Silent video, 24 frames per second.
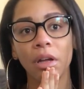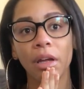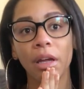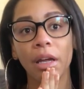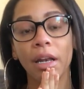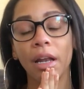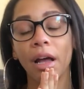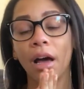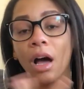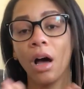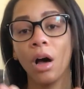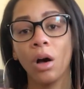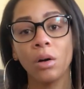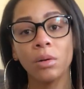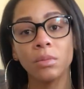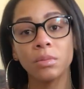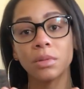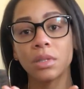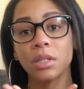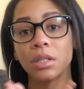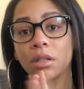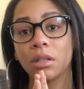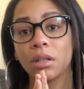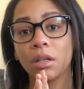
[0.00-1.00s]
it
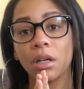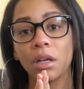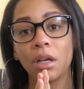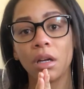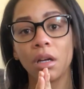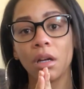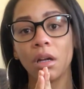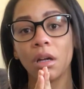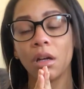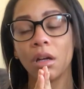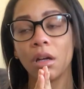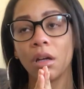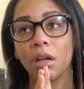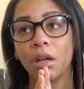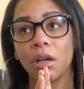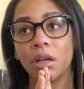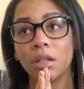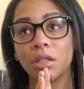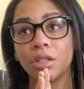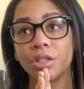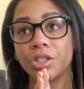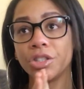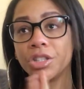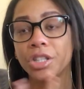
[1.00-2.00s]
helped.
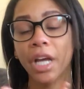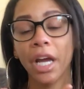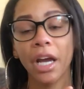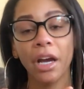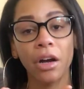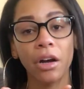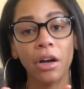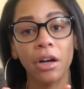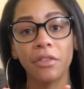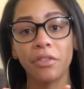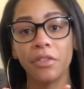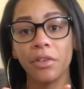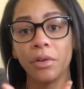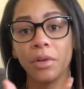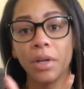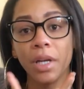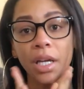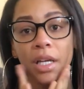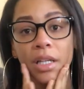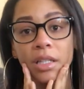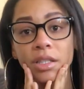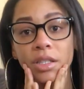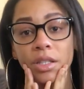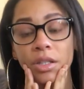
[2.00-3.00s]
Share if you
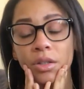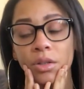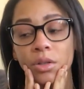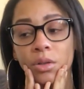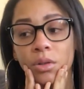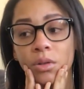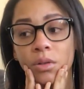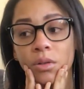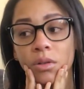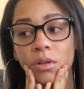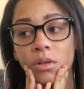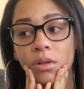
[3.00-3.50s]
need to.